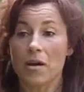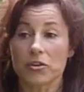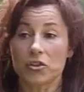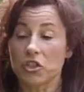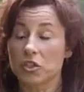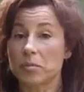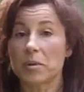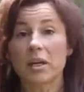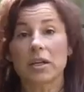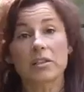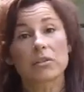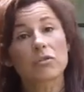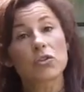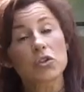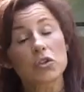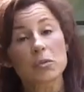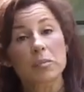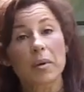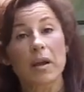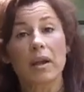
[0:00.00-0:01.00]
Just because of
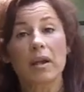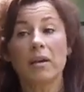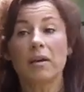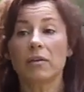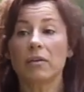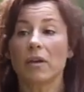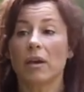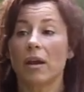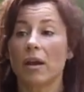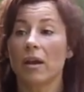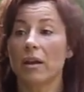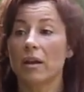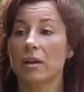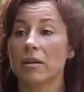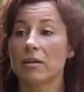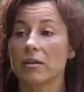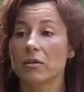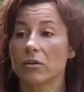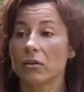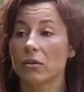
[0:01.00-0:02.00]
the space
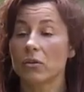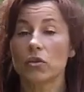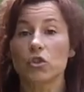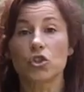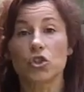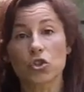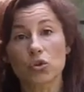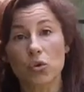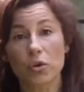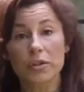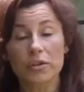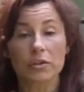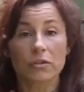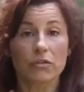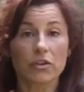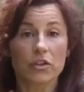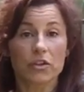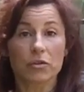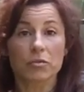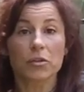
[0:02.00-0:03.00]
and the choice
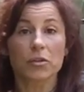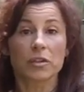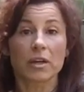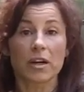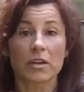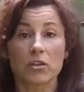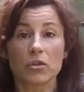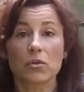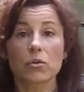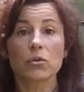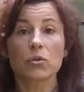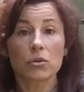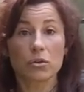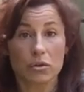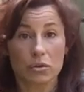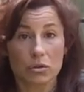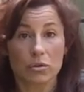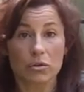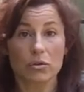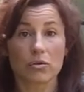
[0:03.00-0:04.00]
of vegetables that I choose
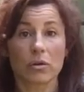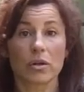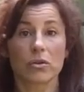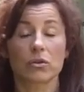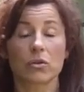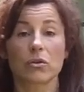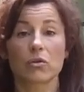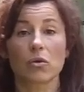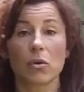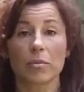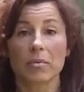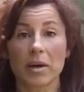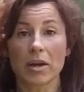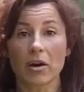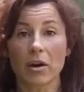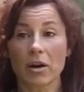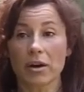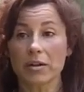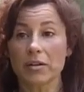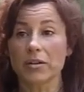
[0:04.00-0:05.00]
to grow in
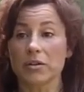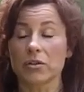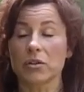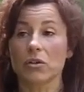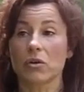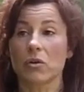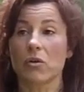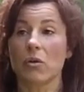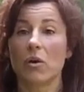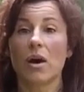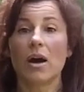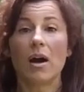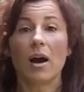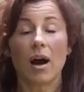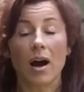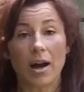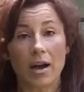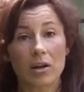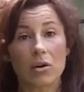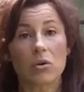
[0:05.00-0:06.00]
my garden. So
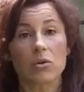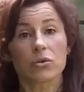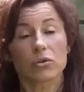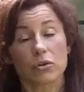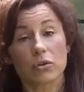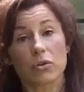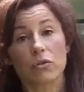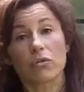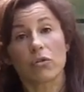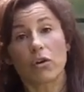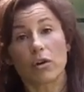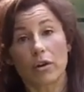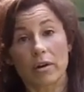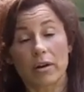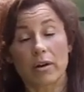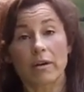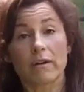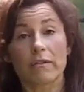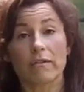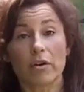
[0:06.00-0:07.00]
I go to the
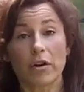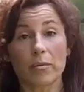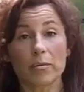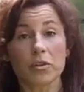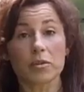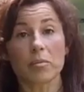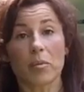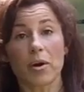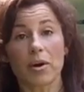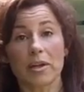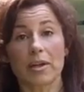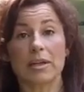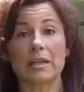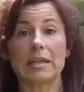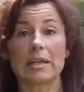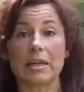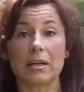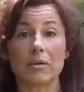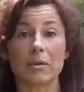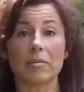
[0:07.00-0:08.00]
farmers
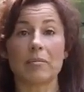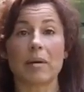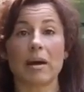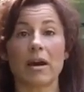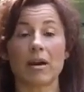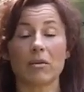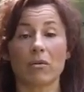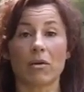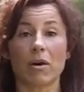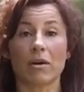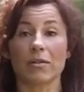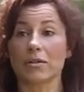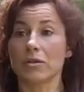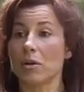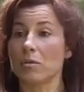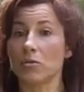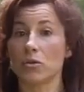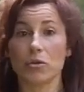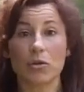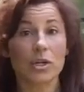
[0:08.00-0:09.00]
market here in Bancroft,
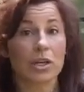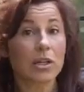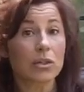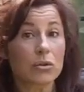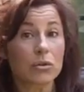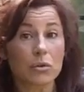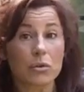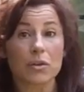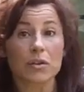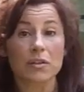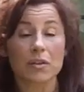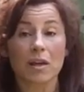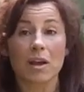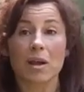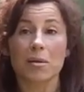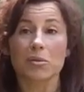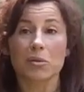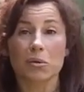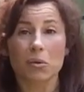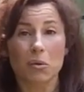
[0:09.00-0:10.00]
so I'm sure you can do the
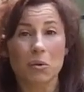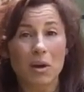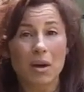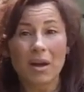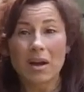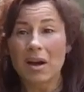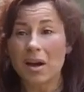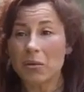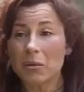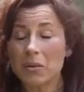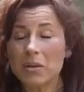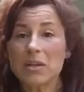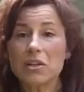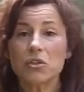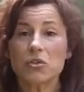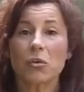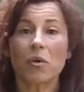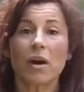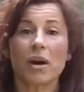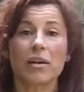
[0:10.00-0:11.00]
same. So I
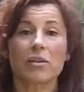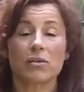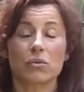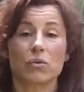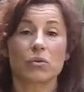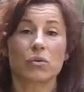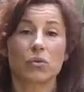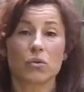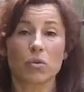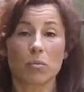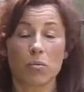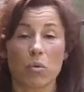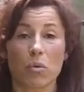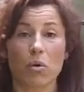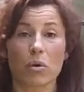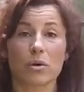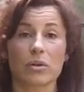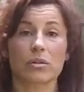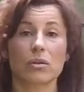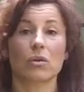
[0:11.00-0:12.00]
really try to
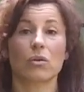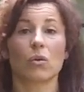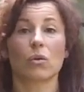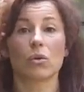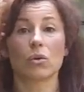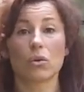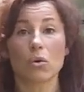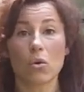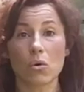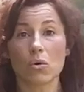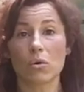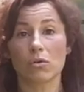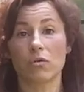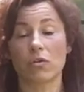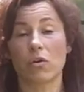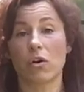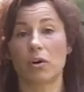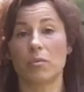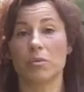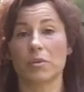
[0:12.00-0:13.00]
support, you know, local
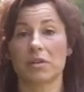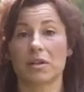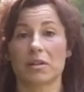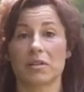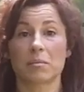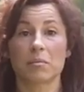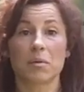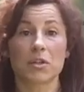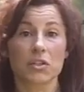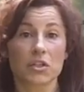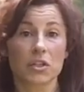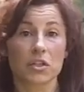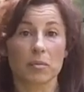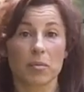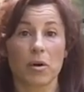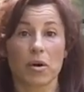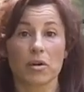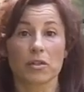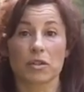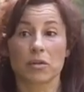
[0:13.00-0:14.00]
farmers as much as
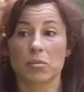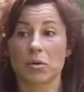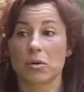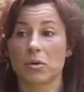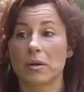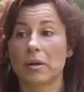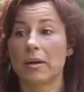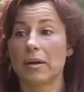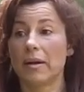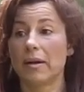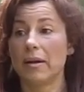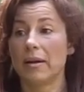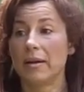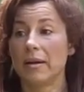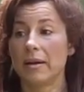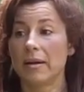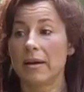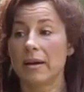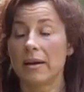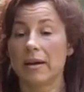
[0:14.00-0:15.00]
possible,
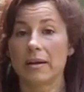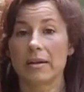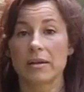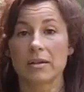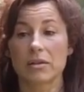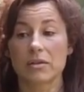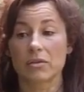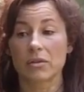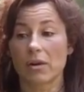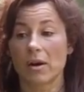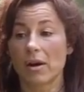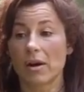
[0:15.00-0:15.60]
and